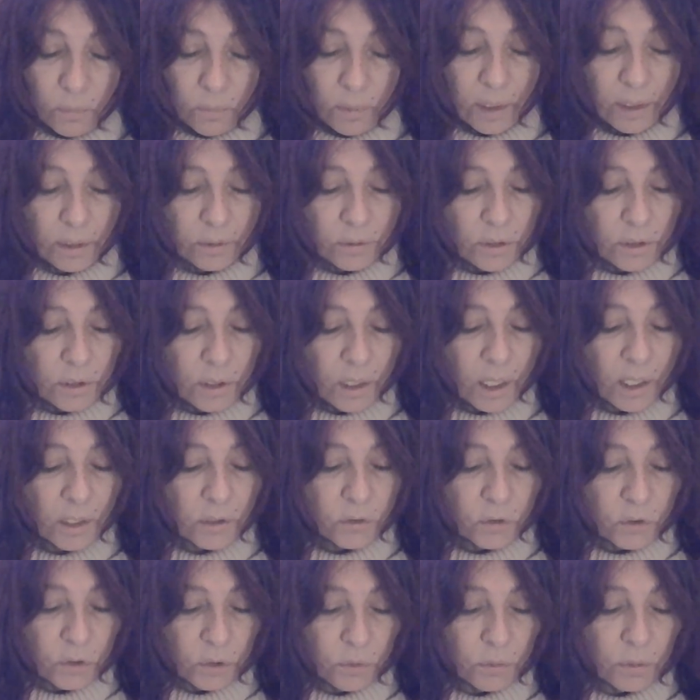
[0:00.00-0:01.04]
Wow, you
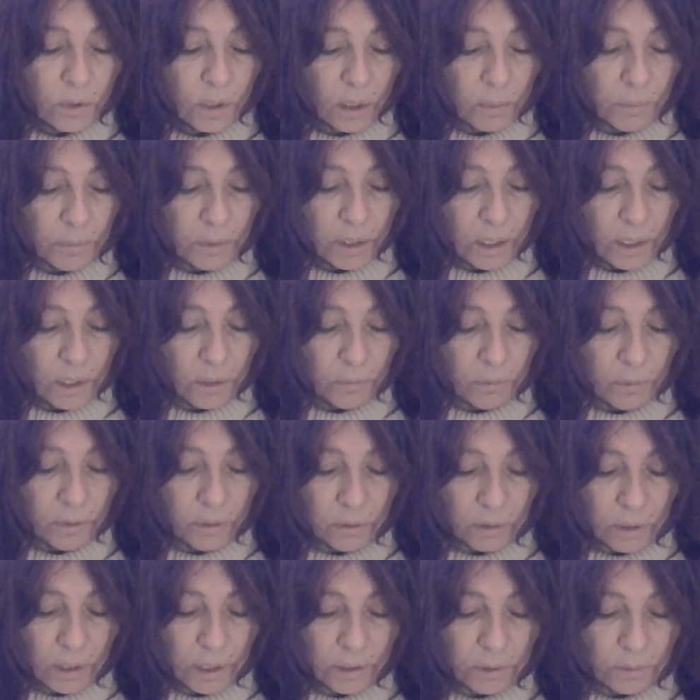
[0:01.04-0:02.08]
got two coming in.
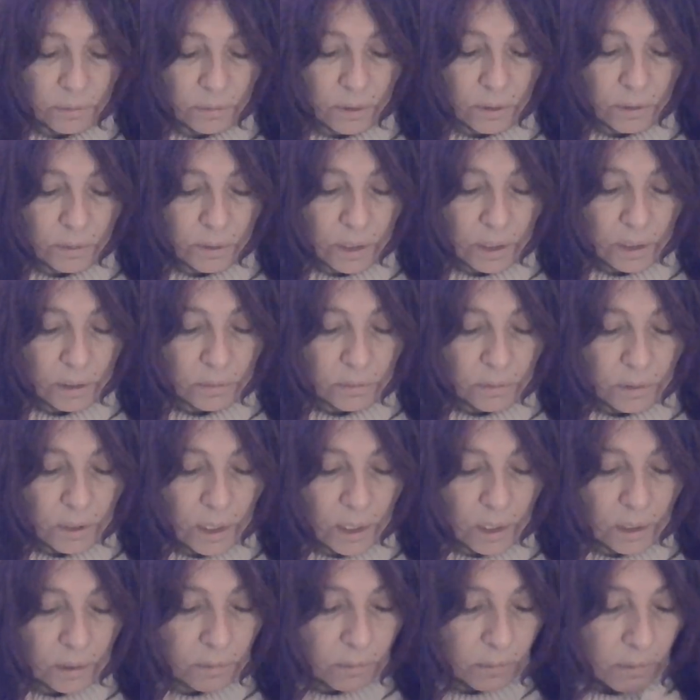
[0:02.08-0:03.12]
Well, I don't know yet.
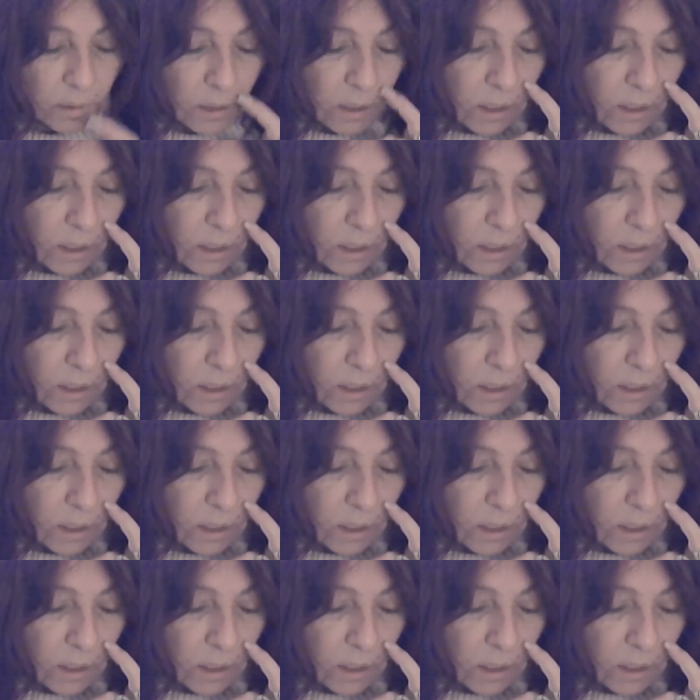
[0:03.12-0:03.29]
Yeah.